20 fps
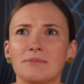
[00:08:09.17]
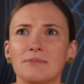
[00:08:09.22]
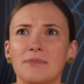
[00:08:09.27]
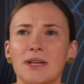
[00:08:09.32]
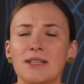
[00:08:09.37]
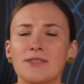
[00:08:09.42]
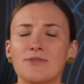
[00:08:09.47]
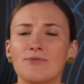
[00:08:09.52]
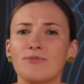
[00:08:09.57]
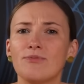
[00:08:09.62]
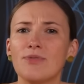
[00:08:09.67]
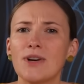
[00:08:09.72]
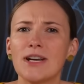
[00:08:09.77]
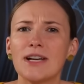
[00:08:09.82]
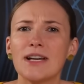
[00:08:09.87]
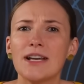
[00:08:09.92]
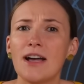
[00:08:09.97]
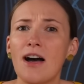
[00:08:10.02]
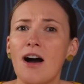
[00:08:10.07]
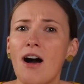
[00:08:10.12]
it's
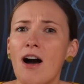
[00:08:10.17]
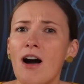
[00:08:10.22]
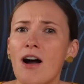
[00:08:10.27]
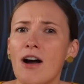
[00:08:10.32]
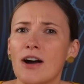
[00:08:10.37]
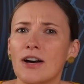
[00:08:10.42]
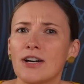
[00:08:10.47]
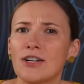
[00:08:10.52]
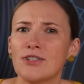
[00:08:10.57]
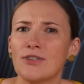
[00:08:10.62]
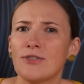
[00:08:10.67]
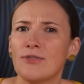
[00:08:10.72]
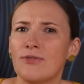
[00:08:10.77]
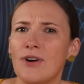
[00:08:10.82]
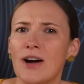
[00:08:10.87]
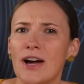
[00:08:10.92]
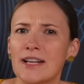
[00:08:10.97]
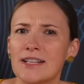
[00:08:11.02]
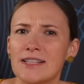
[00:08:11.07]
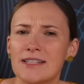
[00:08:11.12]
really hard to
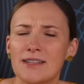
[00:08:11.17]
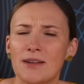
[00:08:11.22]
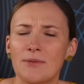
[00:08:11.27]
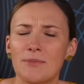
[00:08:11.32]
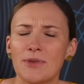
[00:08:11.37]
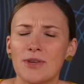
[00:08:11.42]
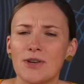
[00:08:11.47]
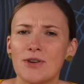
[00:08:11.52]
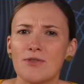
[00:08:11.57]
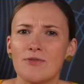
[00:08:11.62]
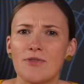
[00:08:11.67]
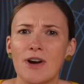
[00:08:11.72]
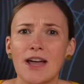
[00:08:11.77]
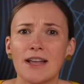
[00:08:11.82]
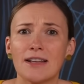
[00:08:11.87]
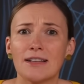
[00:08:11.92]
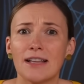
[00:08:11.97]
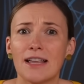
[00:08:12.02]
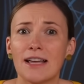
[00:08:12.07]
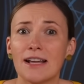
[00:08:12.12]
fight something
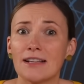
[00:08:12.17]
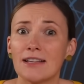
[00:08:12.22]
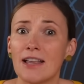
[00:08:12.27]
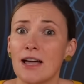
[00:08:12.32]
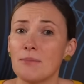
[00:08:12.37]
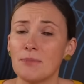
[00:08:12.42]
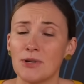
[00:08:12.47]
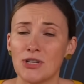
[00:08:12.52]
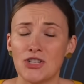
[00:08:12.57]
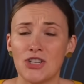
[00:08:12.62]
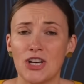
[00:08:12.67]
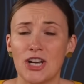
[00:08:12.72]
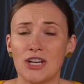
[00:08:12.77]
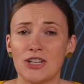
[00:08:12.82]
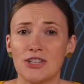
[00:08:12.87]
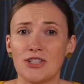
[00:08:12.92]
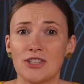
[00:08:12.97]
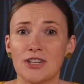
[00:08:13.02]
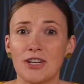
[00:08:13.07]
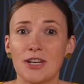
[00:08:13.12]
grand like climate
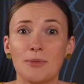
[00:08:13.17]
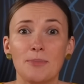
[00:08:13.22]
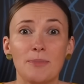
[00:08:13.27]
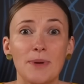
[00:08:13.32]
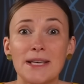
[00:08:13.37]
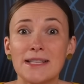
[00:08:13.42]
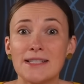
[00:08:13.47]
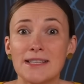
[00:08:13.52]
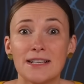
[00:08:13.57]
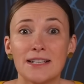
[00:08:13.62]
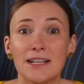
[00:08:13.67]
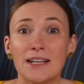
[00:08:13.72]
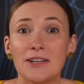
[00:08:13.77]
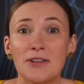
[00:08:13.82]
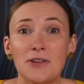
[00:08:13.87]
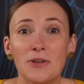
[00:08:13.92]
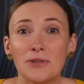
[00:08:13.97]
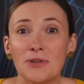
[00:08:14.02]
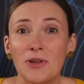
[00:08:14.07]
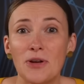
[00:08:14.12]
change. It basically
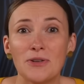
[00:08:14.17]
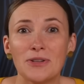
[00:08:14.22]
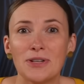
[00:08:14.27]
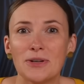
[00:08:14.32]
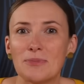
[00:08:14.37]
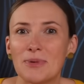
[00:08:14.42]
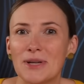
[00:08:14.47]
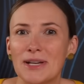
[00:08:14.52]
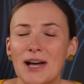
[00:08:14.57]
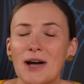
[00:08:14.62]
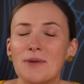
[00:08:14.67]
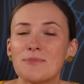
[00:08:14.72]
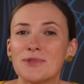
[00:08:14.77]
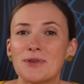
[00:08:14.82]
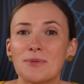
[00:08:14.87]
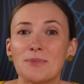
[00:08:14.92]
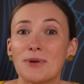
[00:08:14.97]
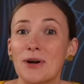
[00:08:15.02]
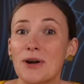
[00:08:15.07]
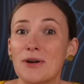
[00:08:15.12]
no longer becomes
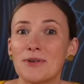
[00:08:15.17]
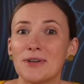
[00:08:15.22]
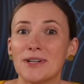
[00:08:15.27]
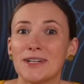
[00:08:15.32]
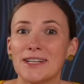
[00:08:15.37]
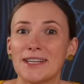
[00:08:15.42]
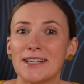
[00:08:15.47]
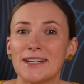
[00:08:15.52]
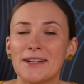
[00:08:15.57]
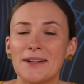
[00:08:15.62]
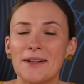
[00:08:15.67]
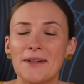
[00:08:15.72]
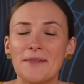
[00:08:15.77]
a priority.